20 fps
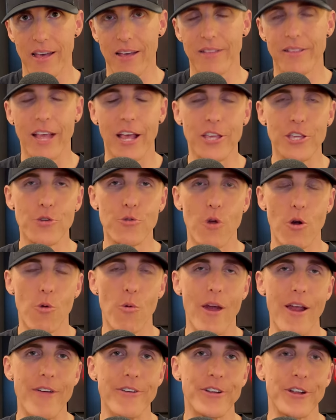that you are
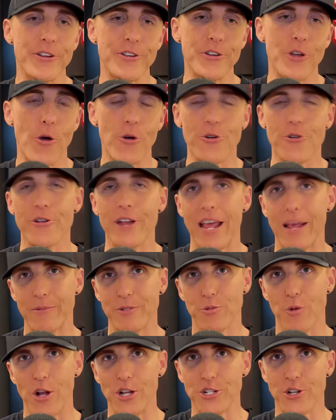wearing a Notre Dame
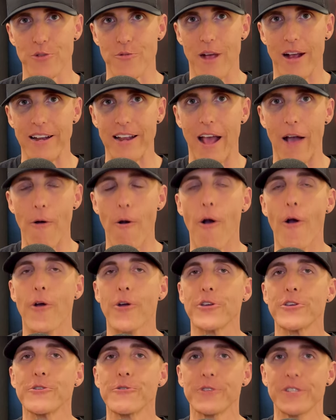sweatshirt right now. Are
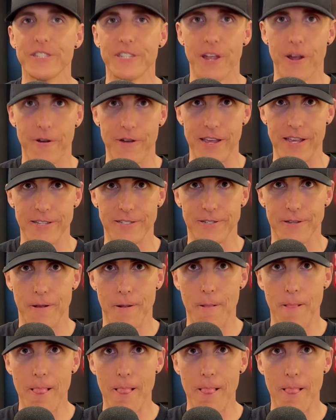you serious?